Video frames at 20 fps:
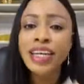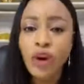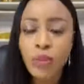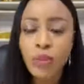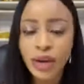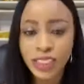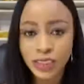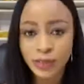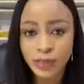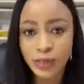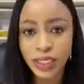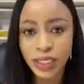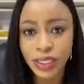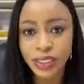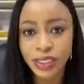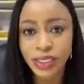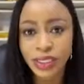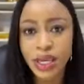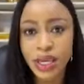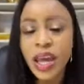in the e-commerce
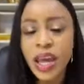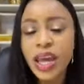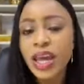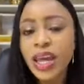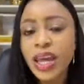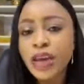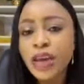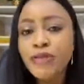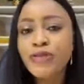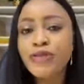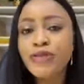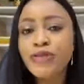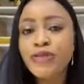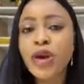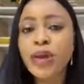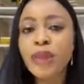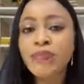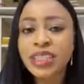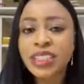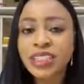space, if
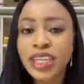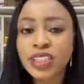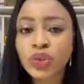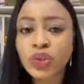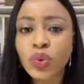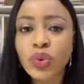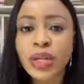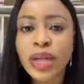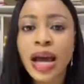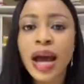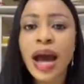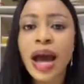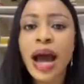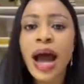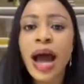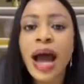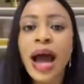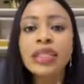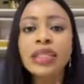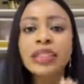you're a business owner
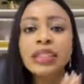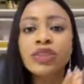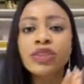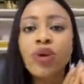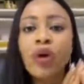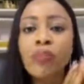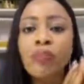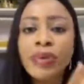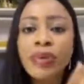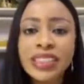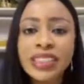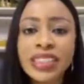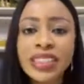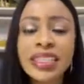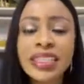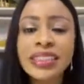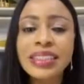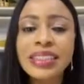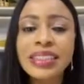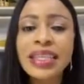and your
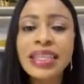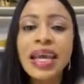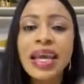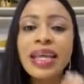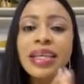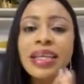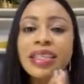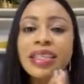business